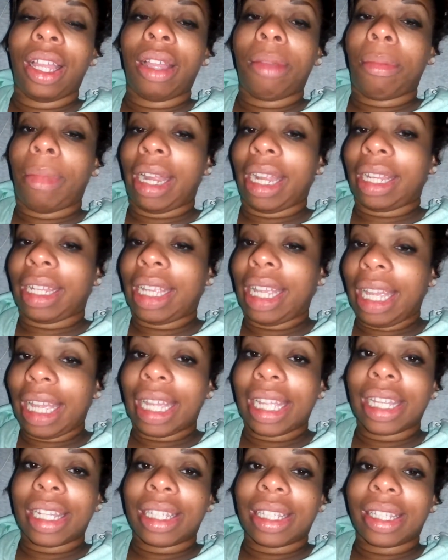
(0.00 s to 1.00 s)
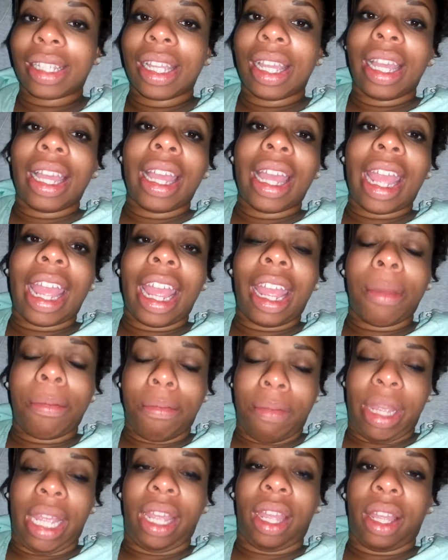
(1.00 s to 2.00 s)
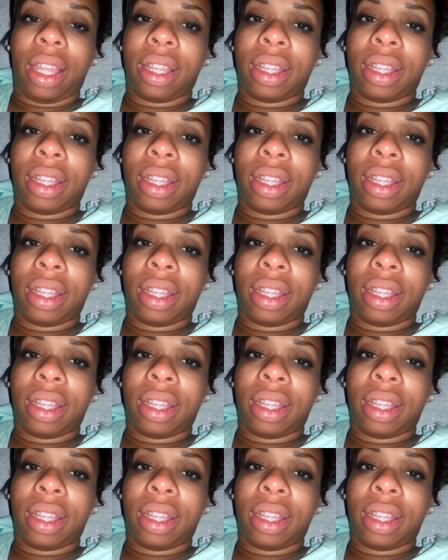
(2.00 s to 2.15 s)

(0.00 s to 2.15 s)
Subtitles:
My kids and me.